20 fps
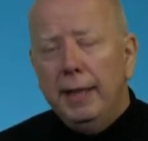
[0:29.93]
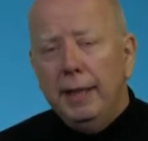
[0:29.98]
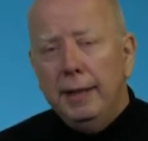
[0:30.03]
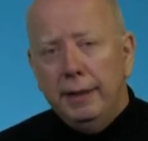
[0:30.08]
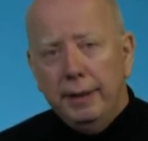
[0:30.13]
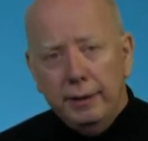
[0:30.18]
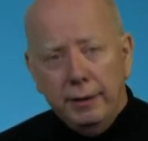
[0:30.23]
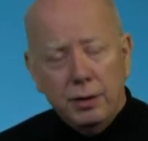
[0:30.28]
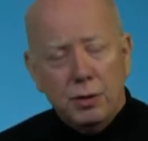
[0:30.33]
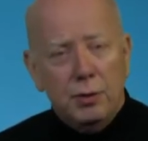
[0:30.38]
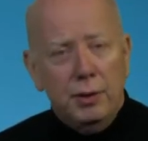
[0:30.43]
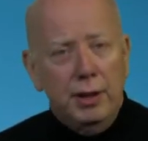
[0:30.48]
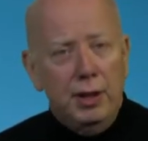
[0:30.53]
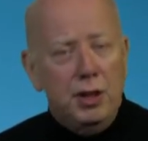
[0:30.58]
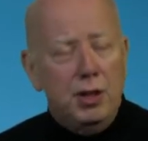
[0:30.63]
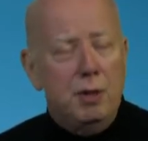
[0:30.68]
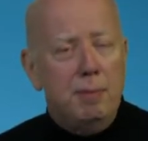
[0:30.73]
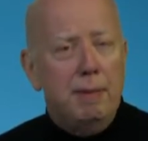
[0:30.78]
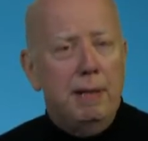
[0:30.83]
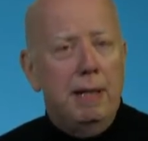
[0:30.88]
Another
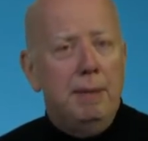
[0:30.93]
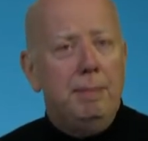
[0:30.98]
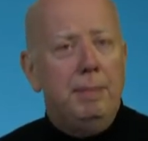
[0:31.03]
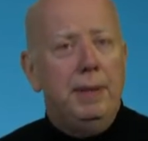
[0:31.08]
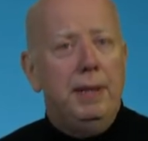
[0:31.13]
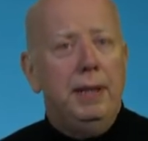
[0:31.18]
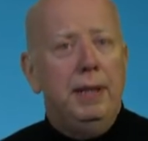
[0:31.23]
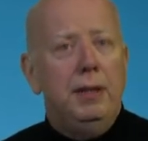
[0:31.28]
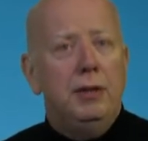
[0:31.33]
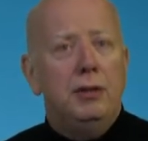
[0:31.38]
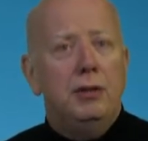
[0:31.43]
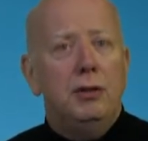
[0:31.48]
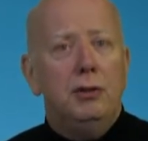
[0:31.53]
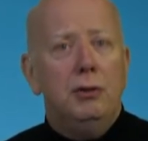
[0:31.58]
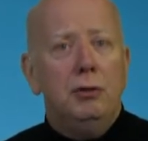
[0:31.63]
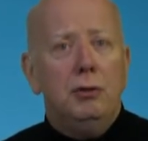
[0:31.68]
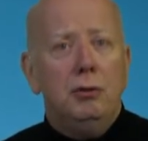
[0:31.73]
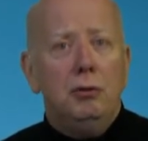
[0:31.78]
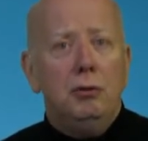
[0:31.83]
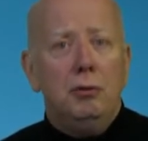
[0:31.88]
strategy might be
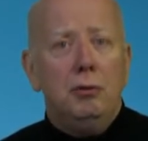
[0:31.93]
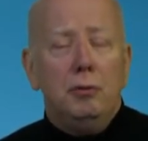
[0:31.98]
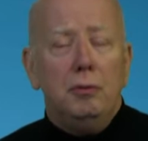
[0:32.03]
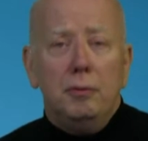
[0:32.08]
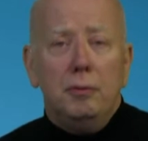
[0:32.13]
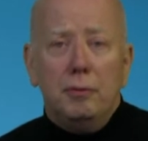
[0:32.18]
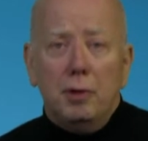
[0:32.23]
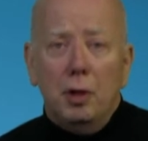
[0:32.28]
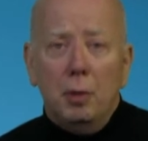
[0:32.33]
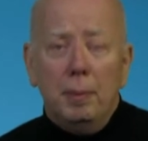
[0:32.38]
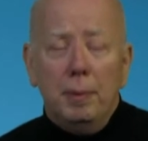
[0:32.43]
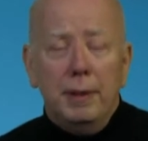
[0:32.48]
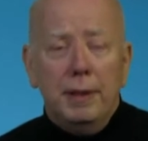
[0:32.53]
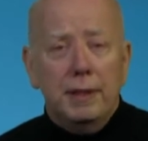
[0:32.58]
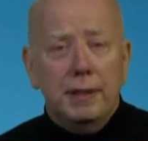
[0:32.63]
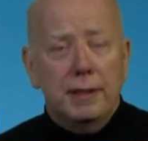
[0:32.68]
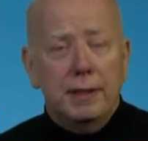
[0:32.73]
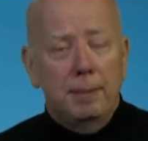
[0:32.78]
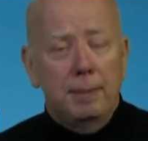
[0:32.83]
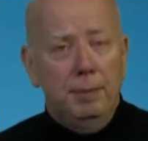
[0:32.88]
to
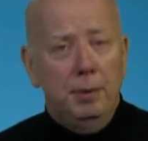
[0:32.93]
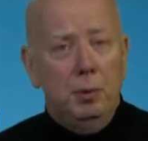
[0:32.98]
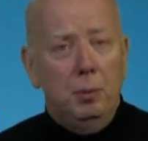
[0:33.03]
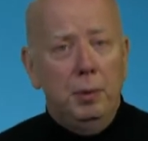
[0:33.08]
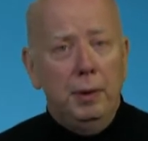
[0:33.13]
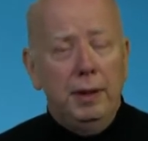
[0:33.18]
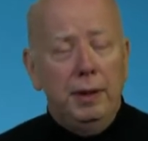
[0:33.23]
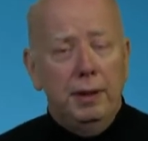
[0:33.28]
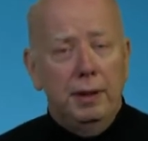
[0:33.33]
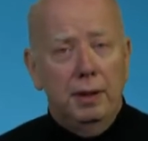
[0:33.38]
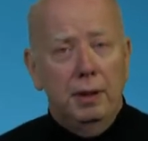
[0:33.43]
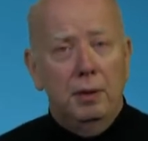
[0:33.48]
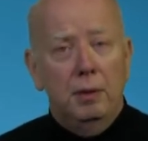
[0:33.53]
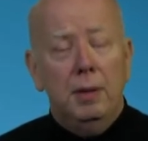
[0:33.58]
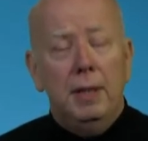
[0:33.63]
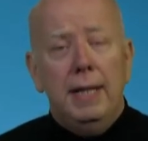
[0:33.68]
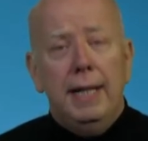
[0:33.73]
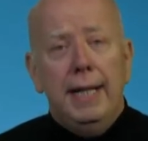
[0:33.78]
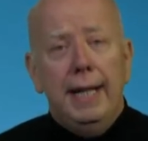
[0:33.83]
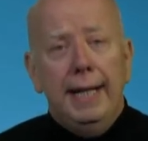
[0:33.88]
open a separate
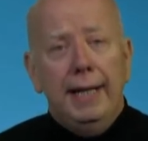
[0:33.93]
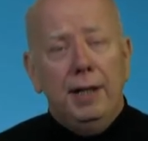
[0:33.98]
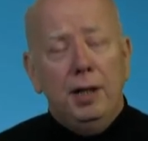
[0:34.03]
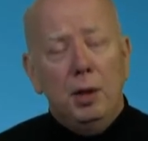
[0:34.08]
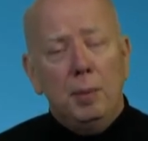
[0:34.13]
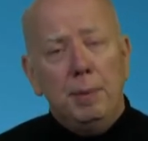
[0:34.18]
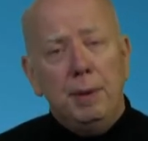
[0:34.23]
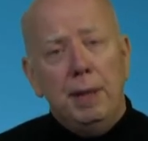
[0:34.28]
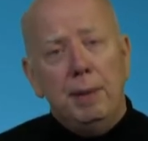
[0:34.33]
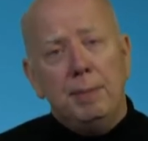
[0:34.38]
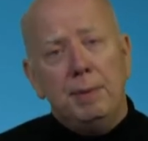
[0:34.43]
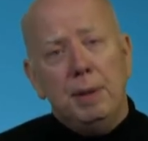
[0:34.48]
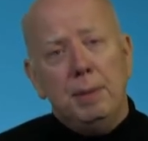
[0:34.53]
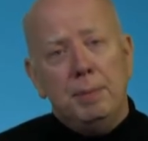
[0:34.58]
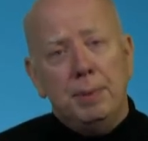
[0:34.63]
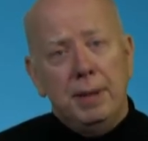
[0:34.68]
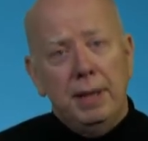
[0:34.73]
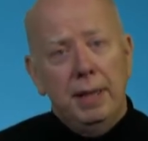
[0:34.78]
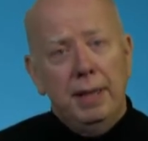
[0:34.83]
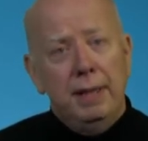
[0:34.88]
window and open up
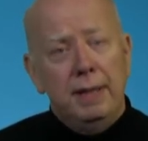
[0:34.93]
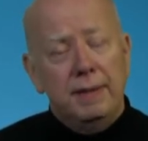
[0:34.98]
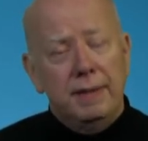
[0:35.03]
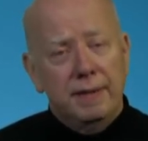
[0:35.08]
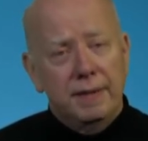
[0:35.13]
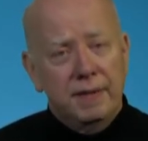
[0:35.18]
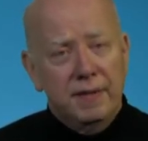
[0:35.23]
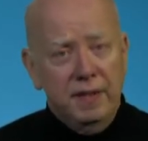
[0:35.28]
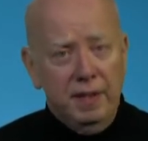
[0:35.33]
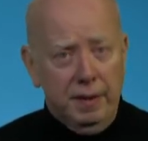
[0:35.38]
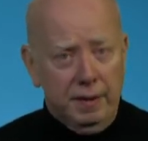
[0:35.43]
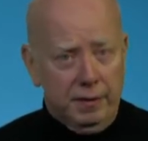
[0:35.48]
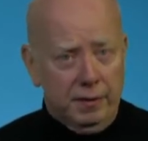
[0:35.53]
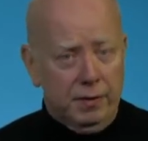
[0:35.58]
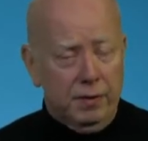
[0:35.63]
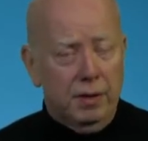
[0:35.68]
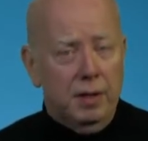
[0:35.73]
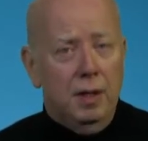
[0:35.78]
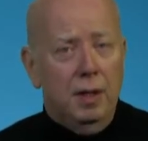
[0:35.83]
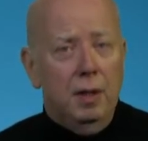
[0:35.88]
Compliance
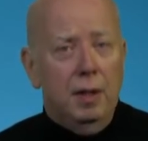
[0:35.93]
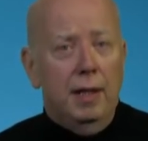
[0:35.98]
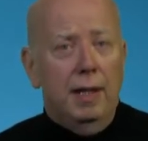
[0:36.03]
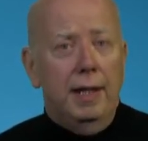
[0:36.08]
Assist.